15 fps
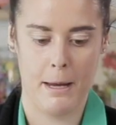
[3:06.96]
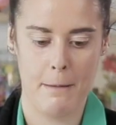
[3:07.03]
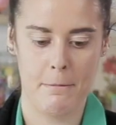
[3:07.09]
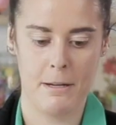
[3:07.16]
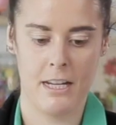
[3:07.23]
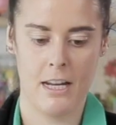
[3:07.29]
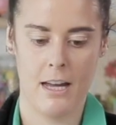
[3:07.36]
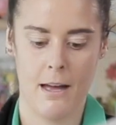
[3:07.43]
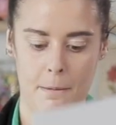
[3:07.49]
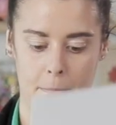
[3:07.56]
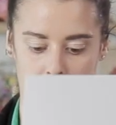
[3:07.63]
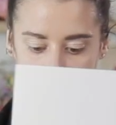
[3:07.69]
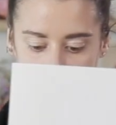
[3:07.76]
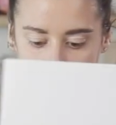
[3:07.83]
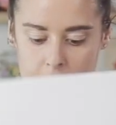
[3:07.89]
paper here,
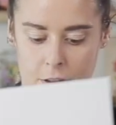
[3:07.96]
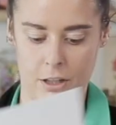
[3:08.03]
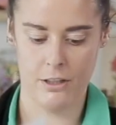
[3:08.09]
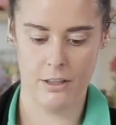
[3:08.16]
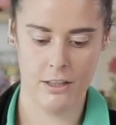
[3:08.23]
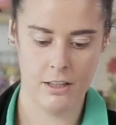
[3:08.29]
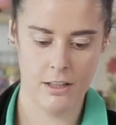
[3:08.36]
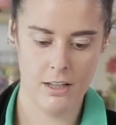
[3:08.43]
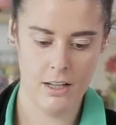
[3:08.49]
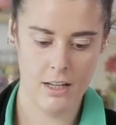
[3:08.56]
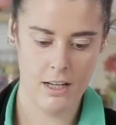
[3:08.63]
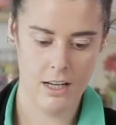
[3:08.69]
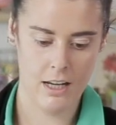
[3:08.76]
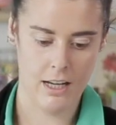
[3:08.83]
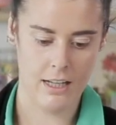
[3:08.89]
but I've got
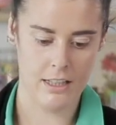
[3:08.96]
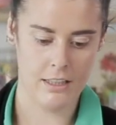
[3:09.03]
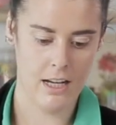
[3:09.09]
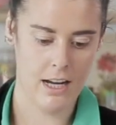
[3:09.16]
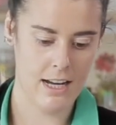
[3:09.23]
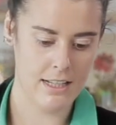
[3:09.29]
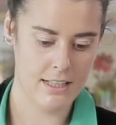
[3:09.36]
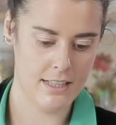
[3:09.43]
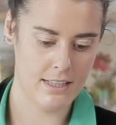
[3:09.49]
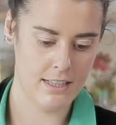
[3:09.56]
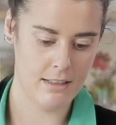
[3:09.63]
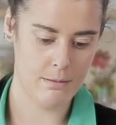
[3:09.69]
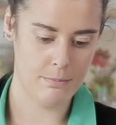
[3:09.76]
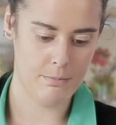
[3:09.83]
a nice